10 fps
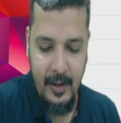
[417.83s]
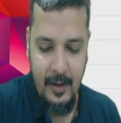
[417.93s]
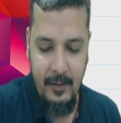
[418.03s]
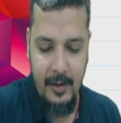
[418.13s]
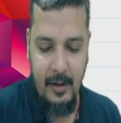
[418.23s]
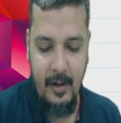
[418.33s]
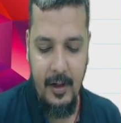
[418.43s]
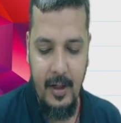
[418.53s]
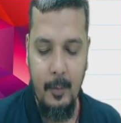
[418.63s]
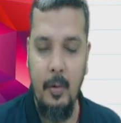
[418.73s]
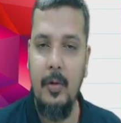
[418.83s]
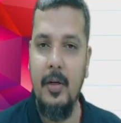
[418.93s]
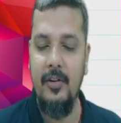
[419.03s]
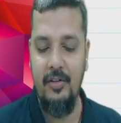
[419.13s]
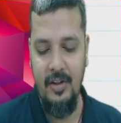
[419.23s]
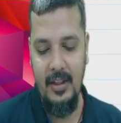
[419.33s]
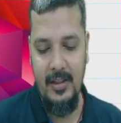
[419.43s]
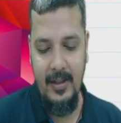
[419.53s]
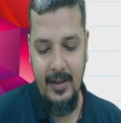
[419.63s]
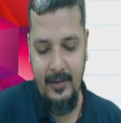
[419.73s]
when you're talking about
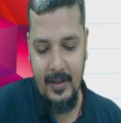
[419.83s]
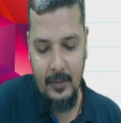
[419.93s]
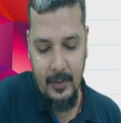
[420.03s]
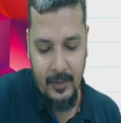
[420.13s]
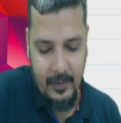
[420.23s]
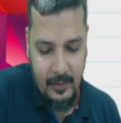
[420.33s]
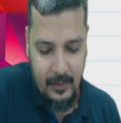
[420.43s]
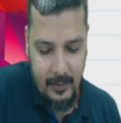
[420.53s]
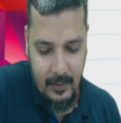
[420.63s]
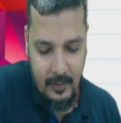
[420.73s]
GTA services,